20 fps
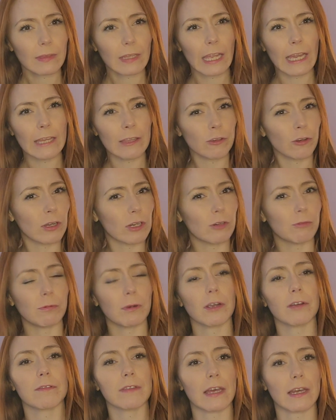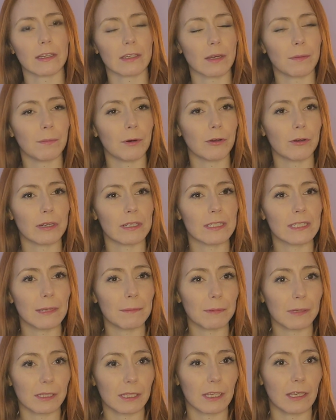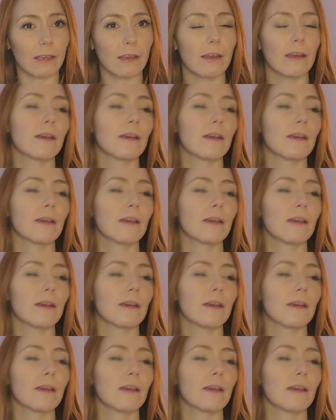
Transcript: And they're unaware of that component typically.